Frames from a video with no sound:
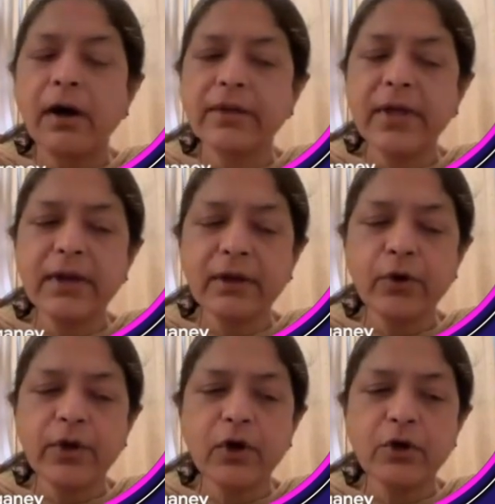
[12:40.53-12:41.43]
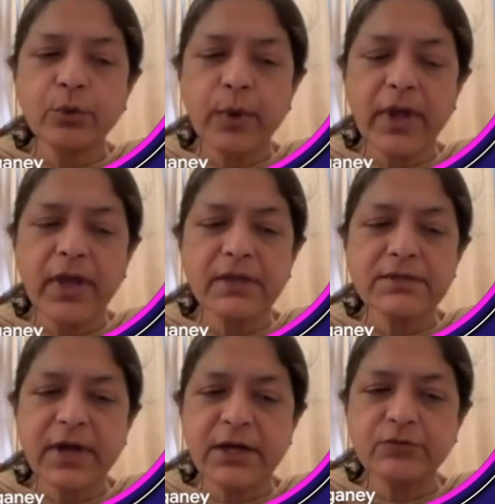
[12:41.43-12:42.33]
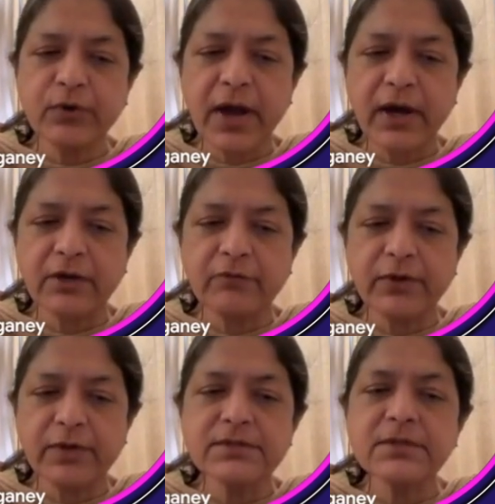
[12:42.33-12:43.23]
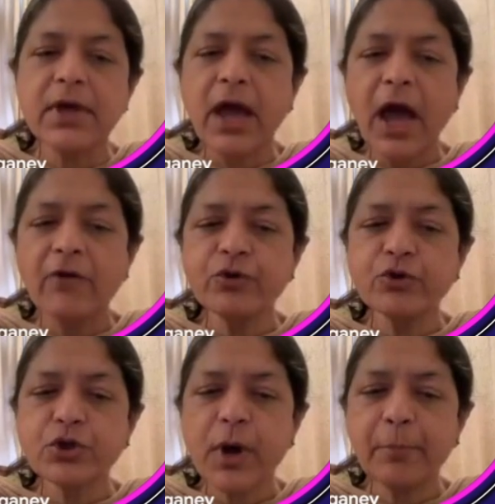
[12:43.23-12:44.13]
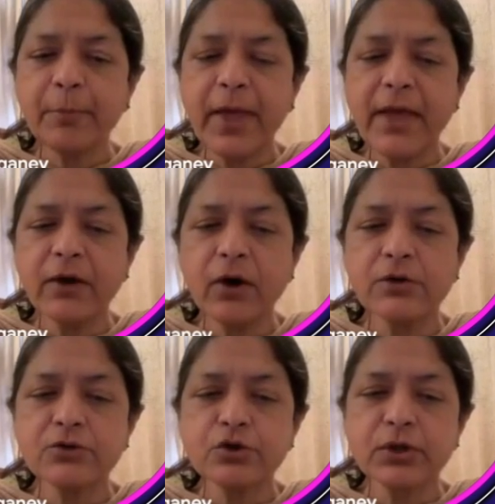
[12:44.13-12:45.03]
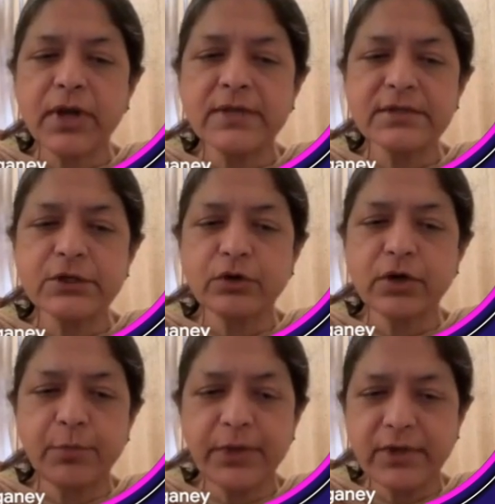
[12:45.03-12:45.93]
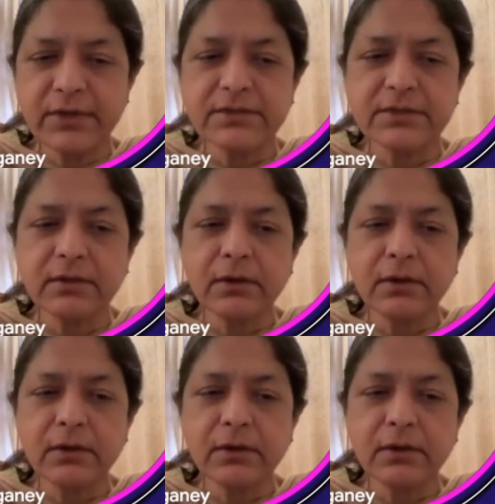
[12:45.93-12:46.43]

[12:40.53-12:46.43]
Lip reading: Then going on to A stands for activities. Have you stopped playing or socializing during periods?